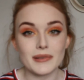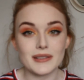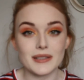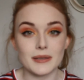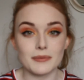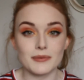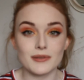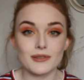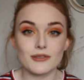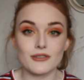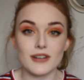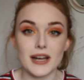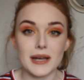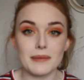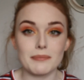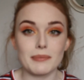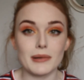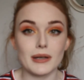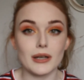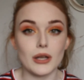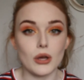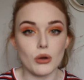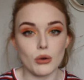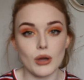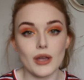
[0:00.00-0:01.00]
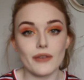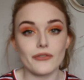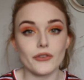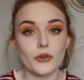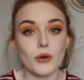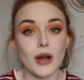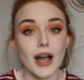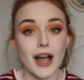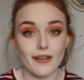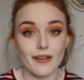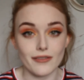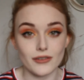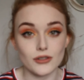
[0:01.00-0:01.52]
subscribe below if you
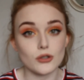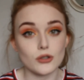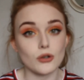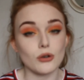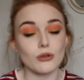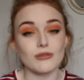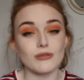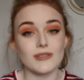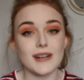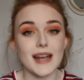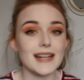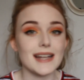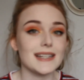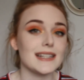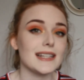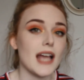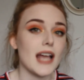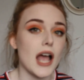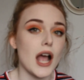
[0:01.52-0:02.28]
haven't already,